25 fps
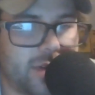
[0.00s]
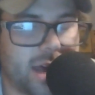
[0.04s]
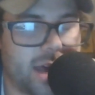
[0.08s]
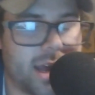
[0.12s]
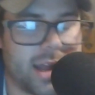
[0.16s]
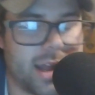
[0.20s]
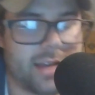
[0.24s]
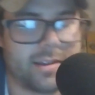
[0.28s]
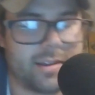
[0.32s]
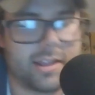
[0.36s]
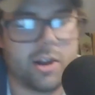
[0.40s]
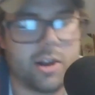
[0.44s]
I've
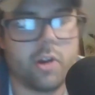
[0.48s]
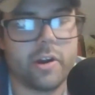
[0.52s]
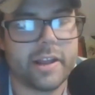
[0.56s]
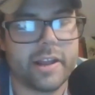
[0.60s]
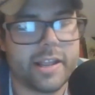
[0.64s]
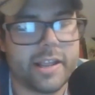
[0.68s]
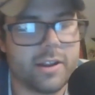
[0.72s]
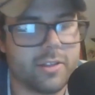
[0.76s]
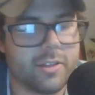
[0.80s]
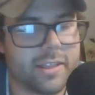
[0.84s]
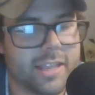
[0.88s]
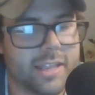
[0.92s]
got, I can
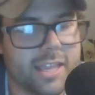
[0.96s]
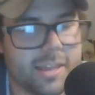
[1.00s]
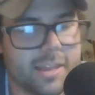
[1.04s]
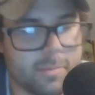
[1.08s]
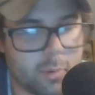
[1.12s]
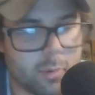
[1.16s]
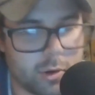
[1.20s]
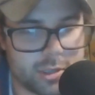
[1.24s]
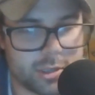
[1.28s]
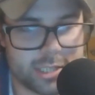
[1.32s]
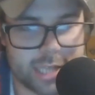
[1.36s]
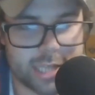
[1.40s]
already hear the
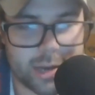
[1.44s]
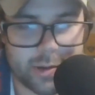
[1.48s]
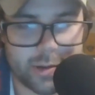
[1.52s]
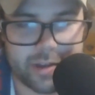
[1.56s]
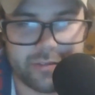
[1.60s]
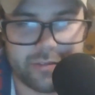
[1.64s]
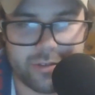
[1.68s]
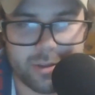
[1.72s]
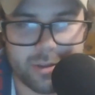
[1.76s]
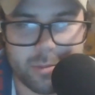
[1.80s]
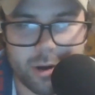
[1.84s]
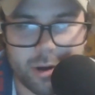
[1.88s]
keyboards
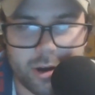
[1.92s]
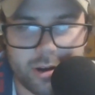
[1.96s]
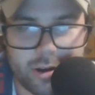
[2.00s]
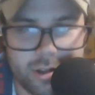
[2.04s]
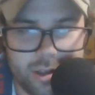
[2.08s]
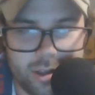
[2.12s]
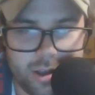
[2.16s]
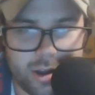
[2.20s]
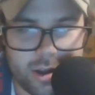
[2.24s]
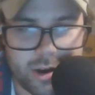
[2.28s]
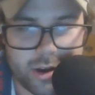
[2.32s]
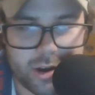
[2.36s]
going from
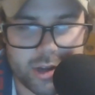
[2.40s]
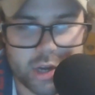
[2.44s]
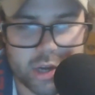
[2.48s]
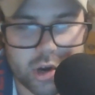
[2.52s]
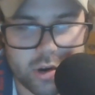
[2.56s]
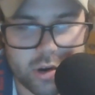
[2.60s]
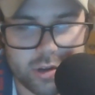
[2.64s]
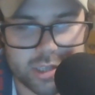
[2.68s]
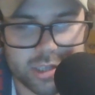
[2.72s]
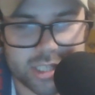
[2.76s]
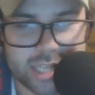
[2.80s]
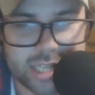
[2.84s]
our our
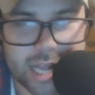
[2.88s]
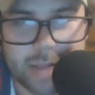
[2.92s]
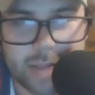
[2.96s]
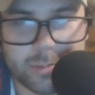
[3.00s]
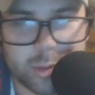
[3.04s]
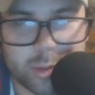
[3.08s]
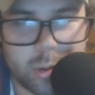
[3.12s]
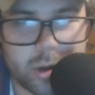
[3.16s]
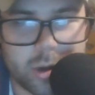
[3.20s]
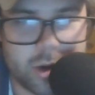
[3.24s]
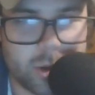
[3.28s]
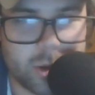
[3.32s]
Euro
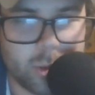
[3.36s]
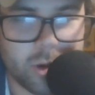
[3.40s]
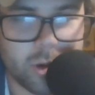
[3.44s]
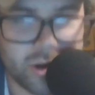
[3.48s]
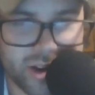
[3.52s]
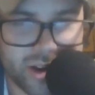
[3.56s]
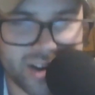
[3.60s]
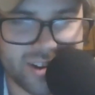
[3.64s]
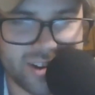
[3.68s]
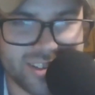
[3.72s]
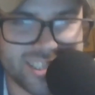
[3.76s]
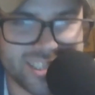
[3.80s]
snob Twitter
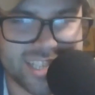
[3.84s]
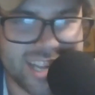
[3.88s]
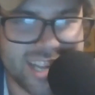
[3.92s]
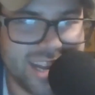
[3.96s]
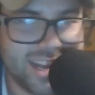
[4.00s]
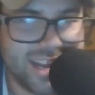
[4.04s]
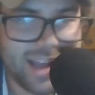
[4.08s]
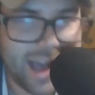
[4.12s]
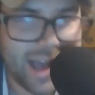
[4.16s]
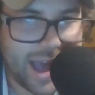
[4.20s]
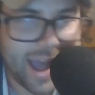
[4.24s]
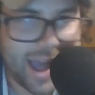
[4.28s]
warriors.
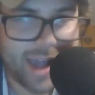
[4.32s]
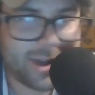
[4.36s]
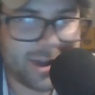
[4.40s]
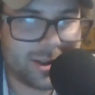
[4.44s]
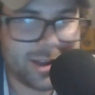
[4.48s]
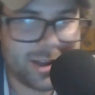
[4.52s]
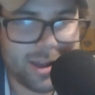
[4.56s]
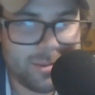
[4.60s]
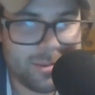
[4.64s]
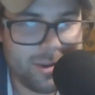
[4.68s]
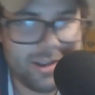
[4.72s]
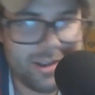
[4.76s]

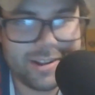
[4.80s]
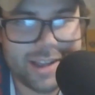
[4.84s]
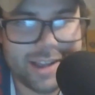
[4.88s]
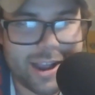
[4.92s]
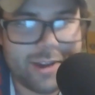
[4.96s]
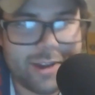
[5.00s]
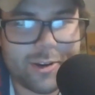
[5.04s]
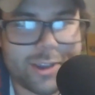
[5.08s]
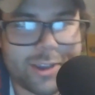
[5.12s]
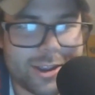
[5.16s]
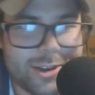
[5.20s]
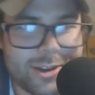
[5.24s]
How,
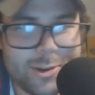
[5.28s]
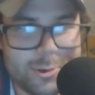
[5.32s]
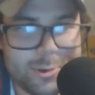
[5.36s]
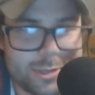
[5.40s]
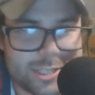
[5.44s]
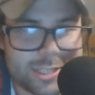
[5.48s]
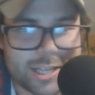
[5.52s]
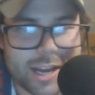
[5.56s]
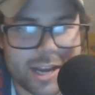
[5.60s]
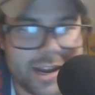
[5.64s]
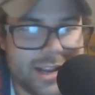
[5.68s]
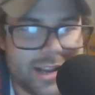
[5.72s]
how can you
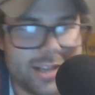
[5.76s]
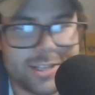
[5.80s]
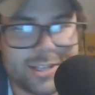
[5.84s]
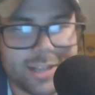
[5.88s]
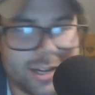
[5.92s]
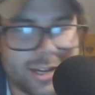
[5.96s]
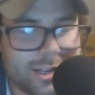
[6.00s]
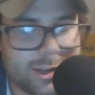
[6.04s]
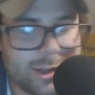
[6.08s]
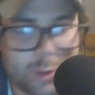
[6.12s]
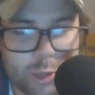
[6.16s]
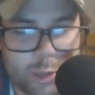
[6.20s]
say he's
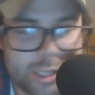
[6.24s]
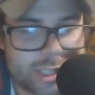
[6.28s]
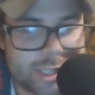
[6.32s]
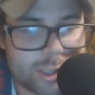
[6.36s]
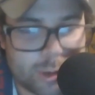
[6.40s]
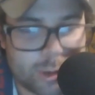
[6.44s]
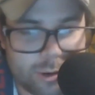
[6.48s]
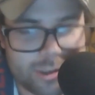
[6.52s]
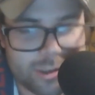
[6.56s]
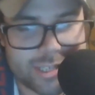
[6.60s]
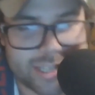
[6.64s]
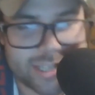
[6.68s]
the only
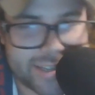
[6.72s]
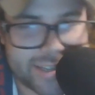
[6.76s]
scores